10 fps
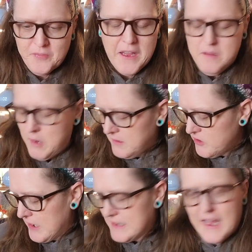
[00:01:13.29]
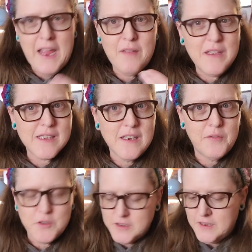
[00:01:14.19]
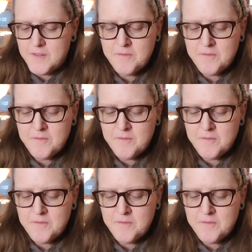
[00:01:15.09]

I apologize. I have the sniffles.